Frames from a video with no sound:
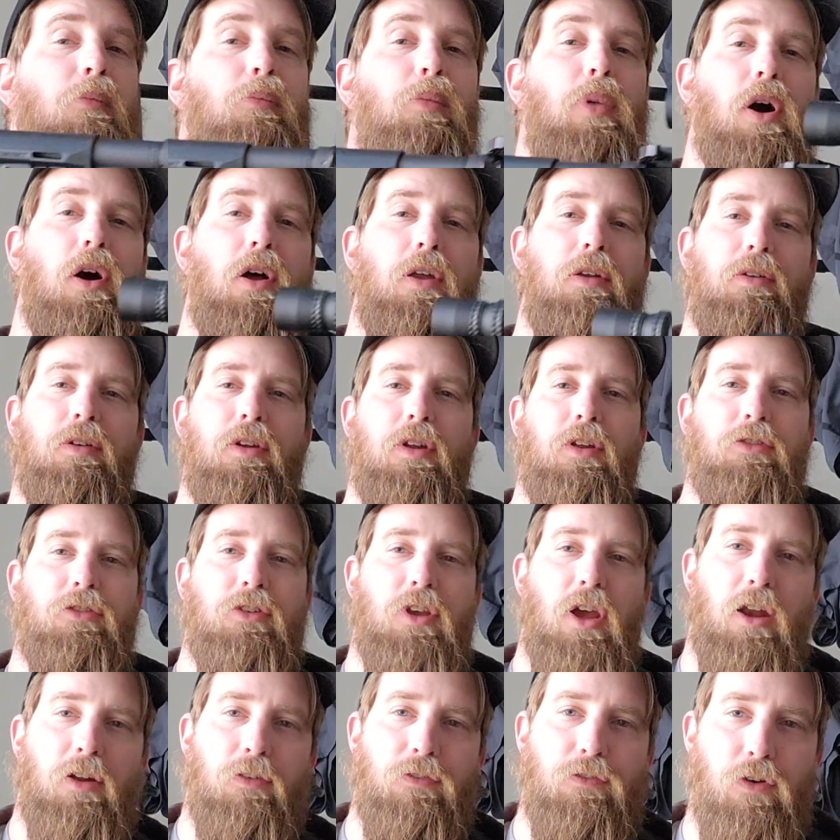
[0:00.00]
But it's
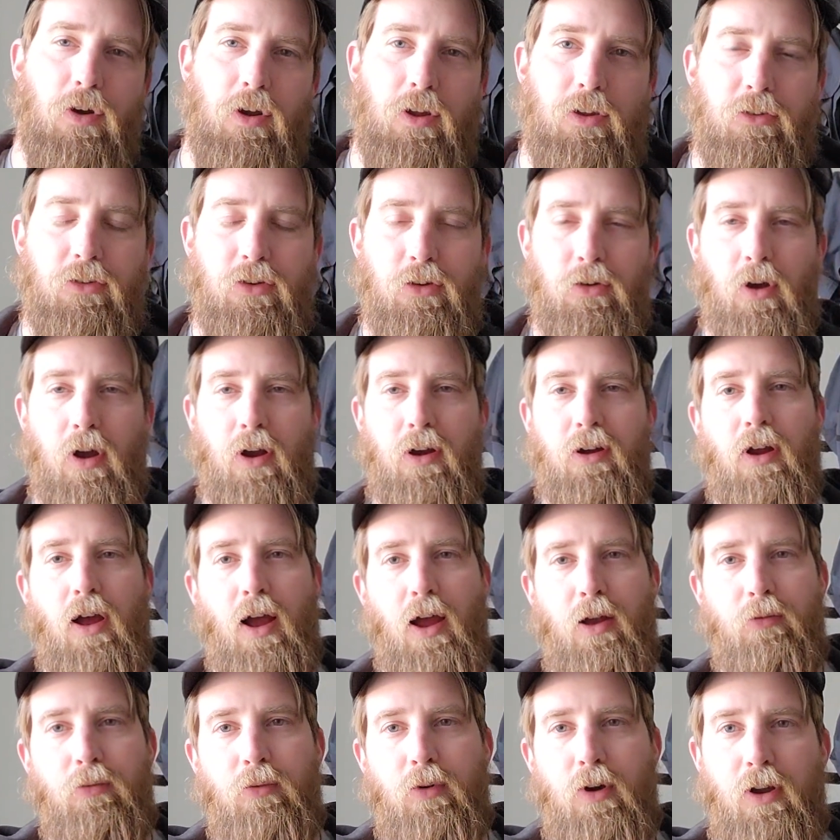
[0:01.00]
kind of funny too,
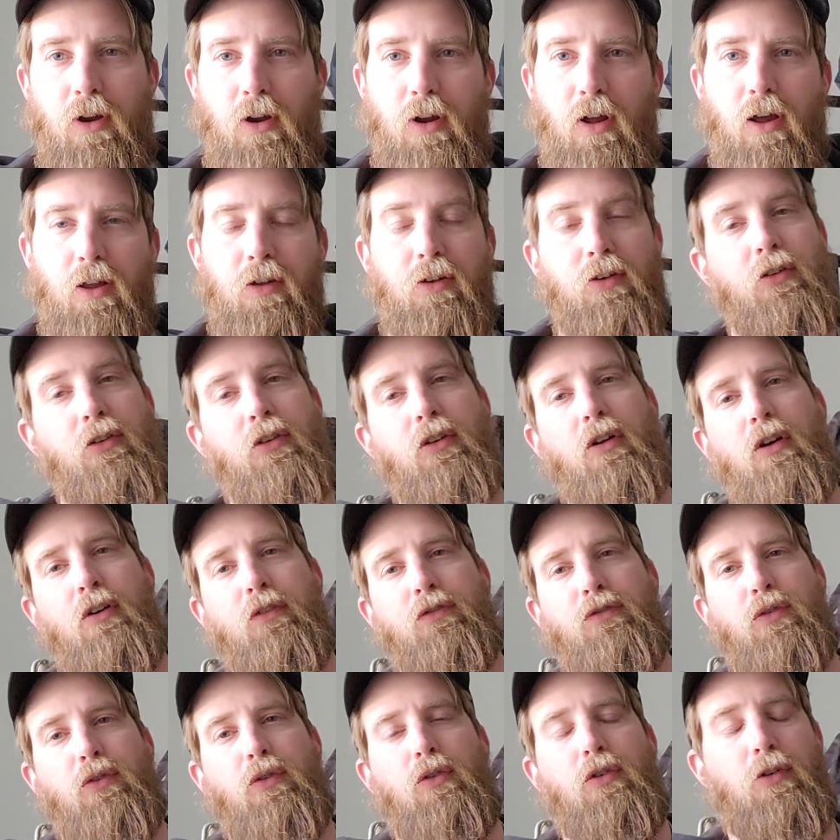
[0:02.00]
I read on a
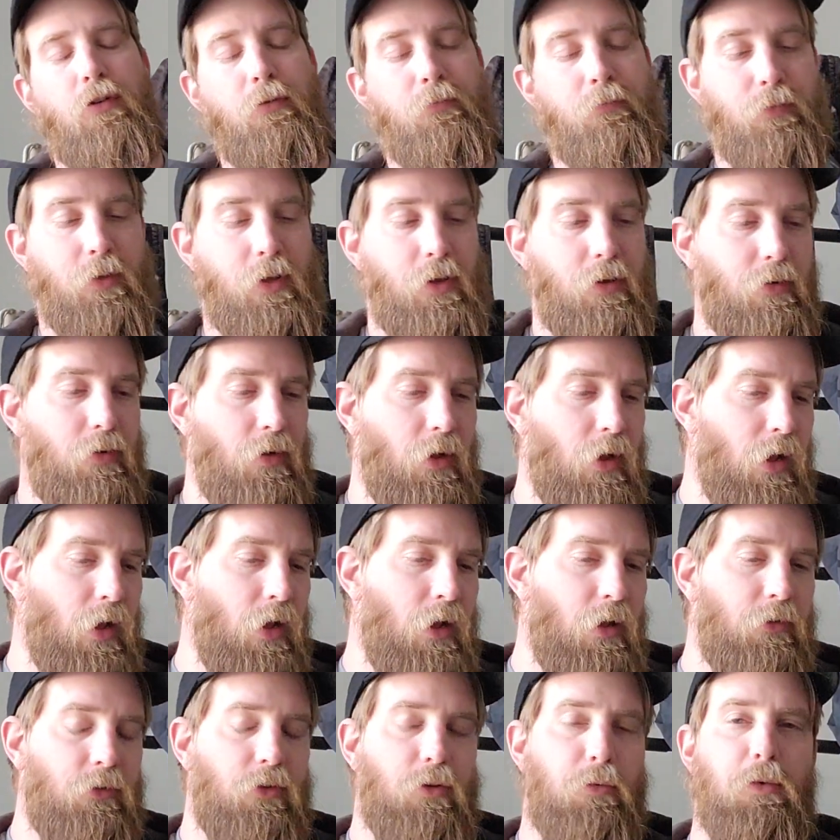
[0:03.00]
forum that
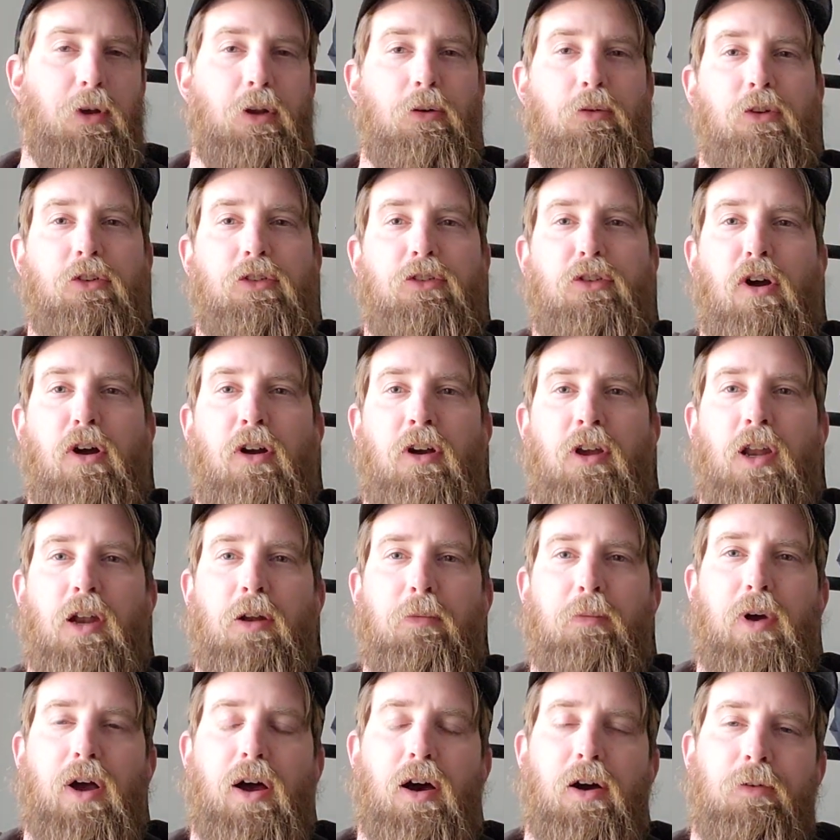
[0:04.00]
somebody was talking
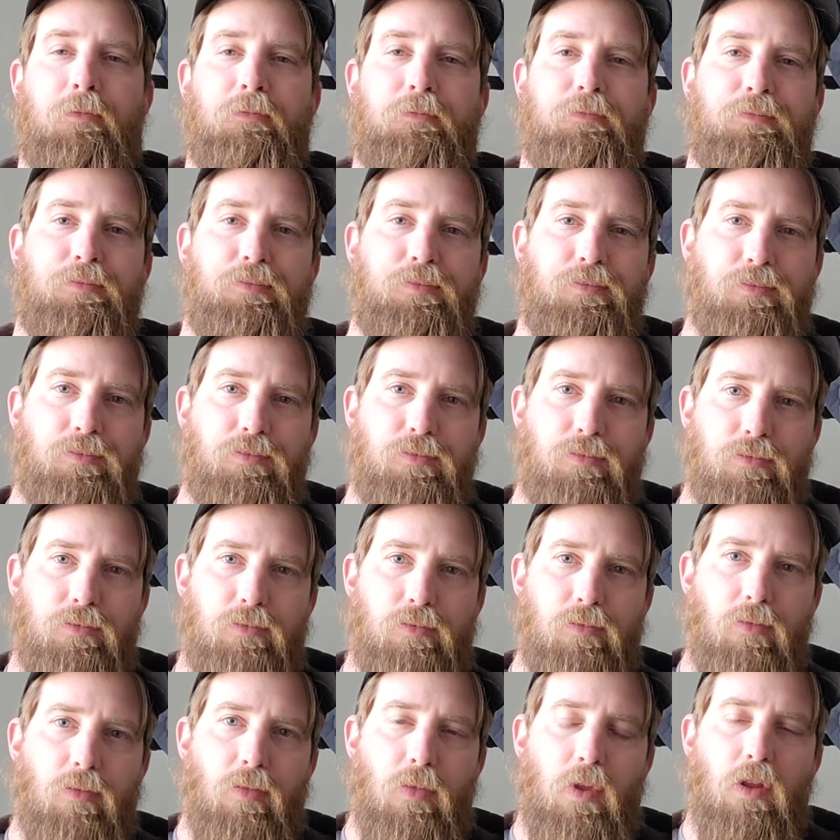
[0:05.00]
about,
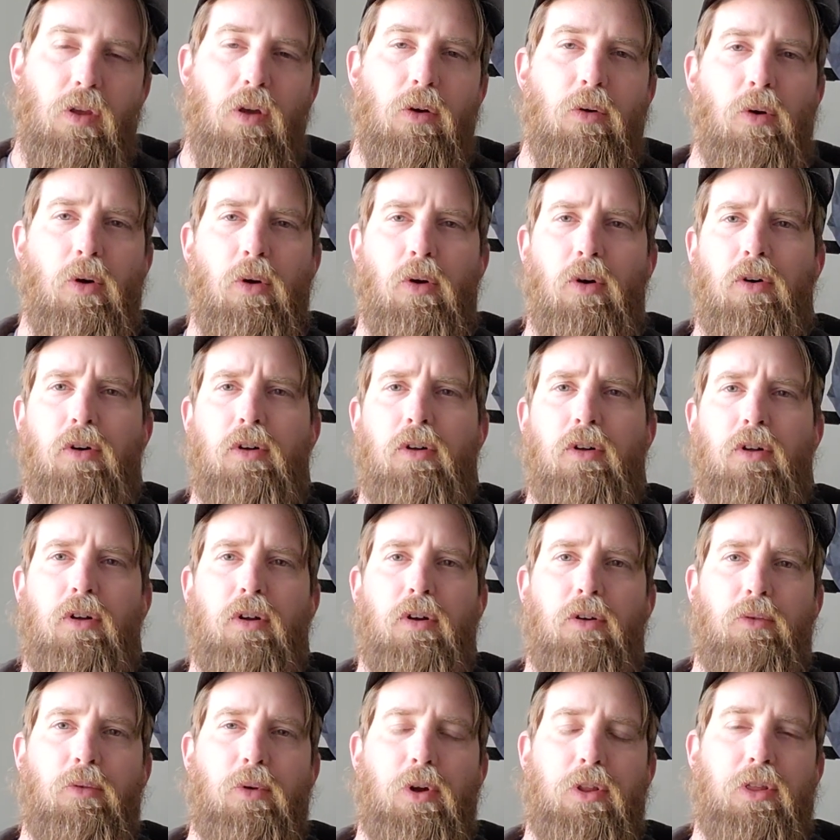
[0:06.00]
well,
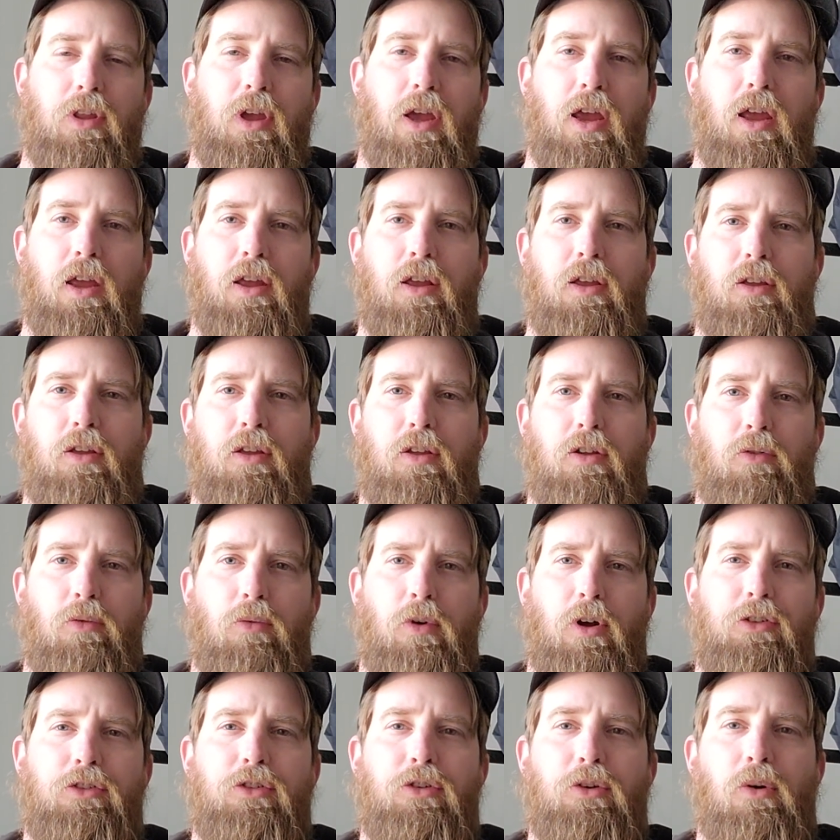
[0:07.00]
when they
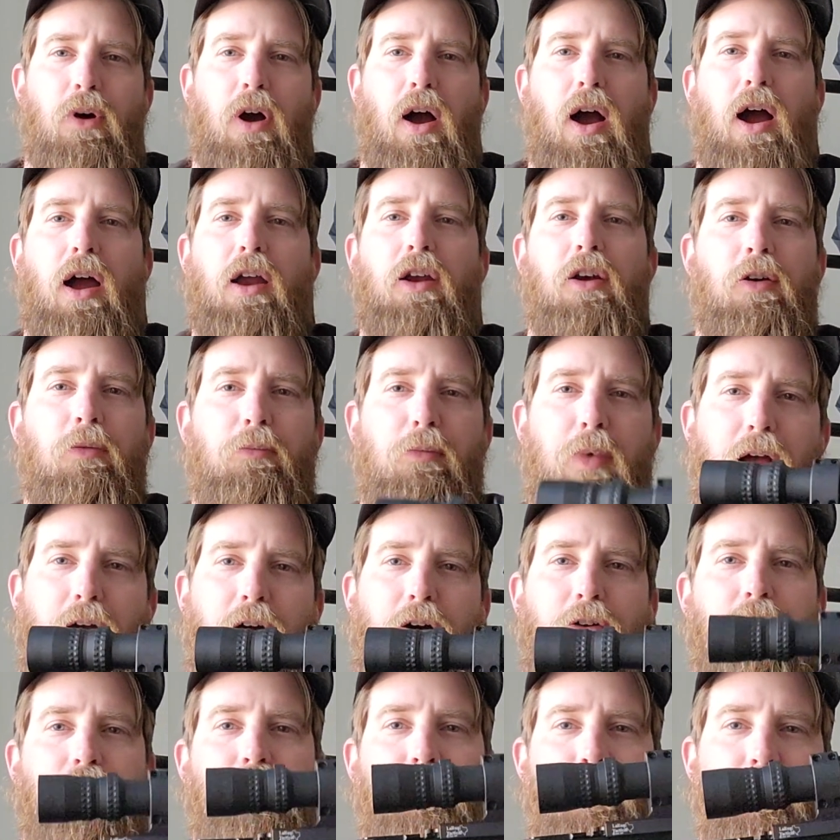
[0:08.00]
went to a higher
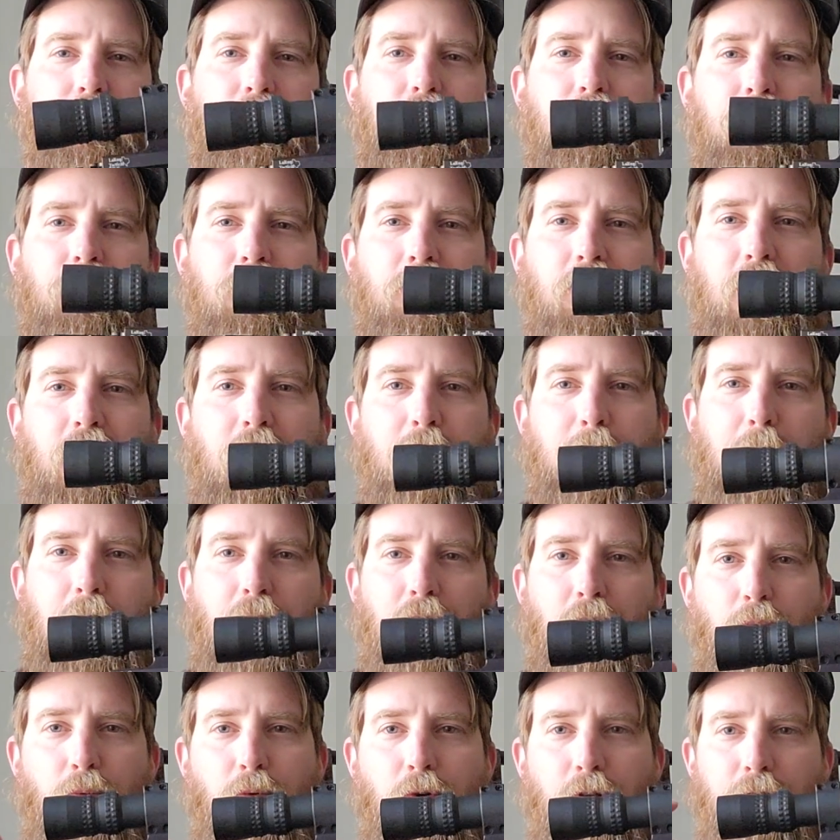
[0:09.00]
mount, so this is like
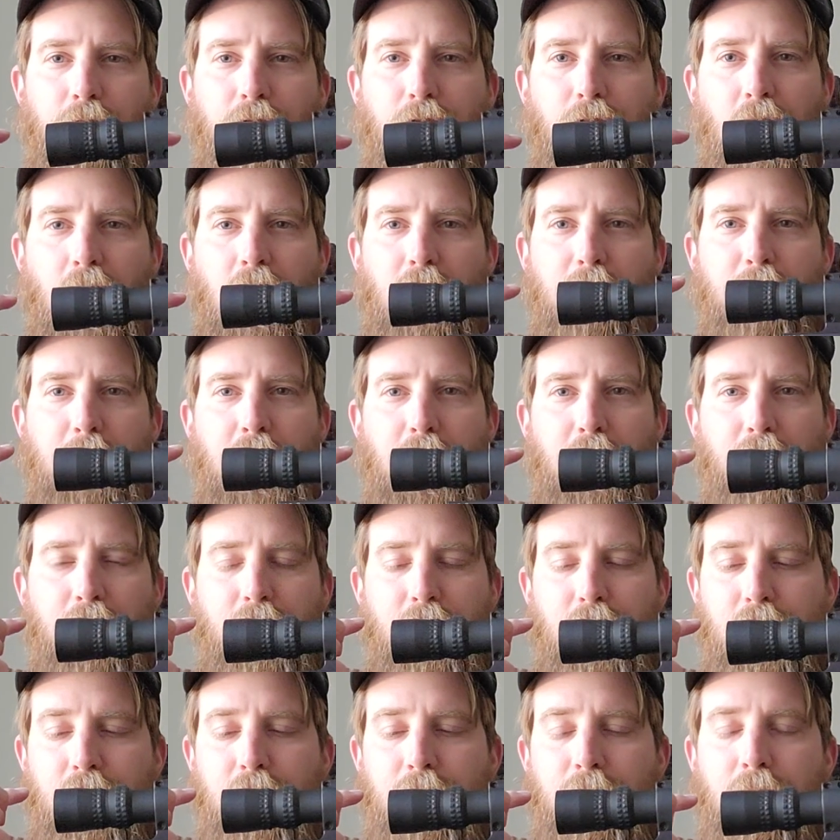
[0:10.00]
about a 1.5 mount
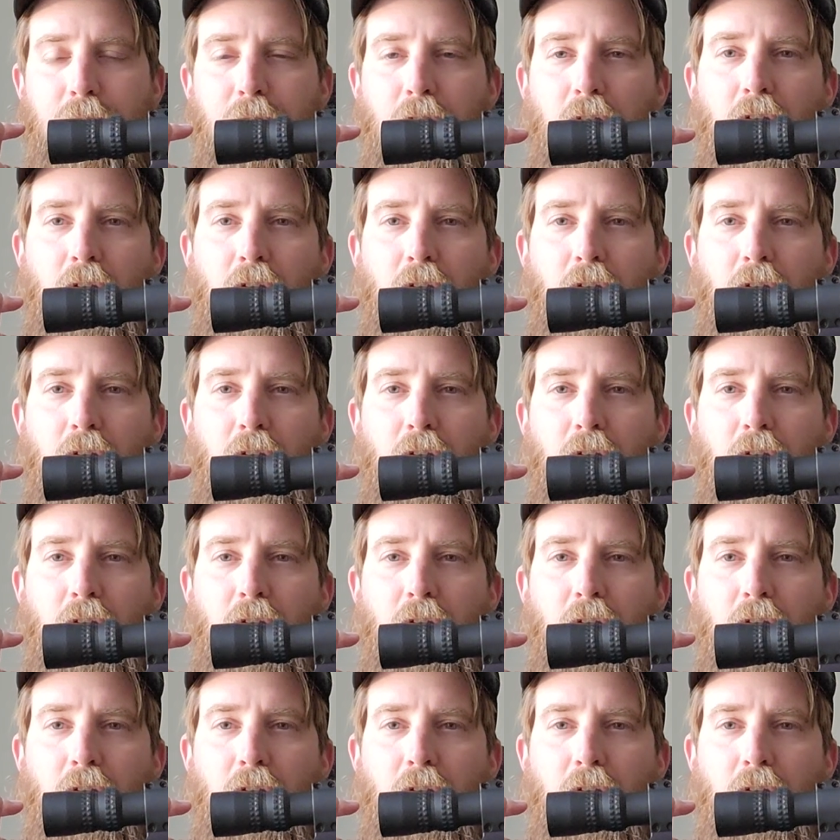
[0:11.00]
here.